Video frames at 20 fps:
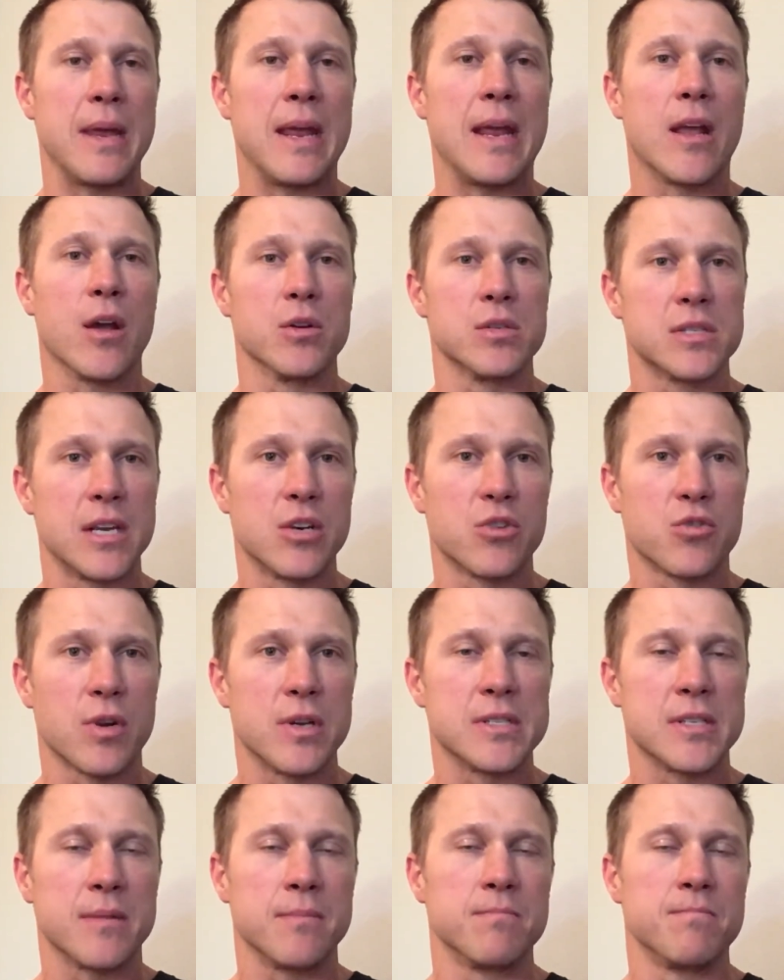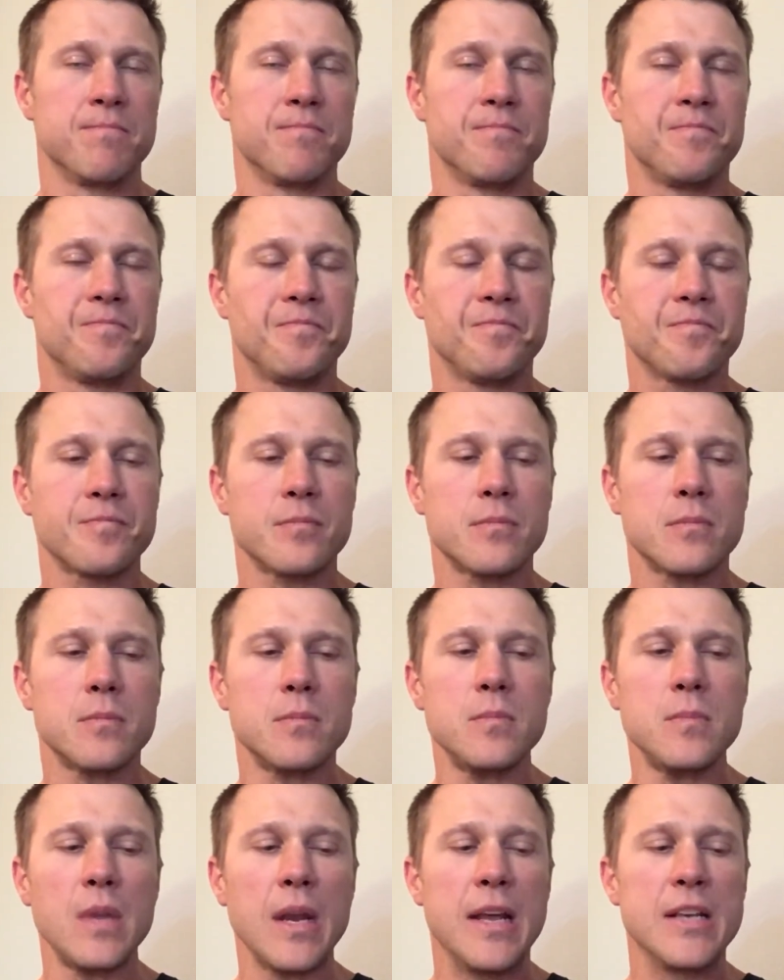Egocentrism
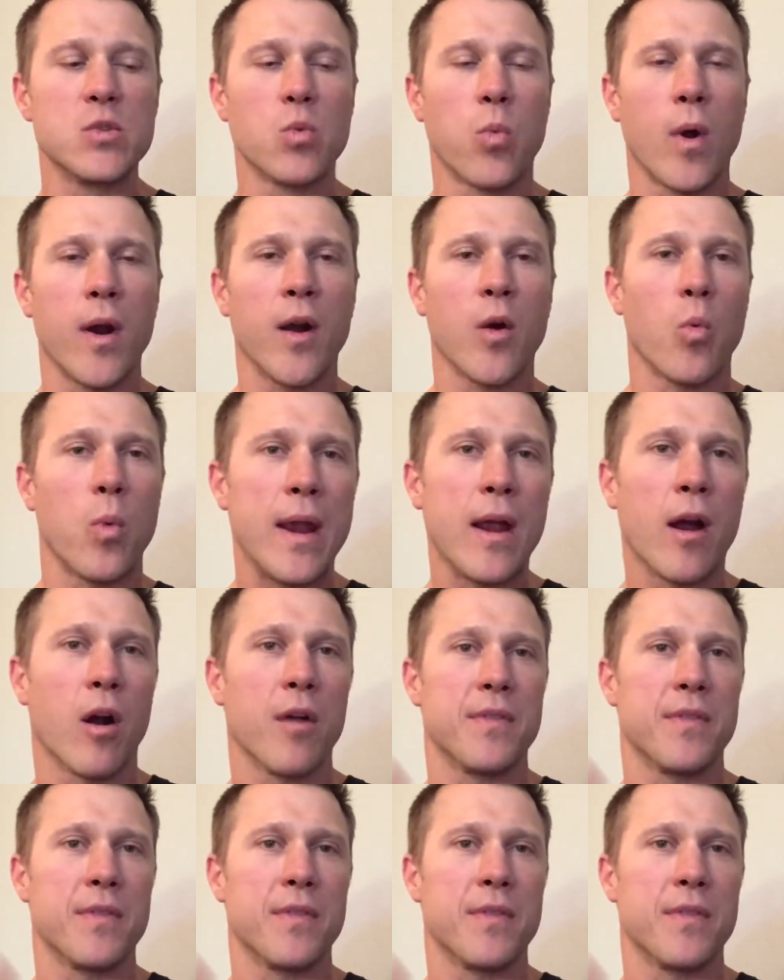is where we are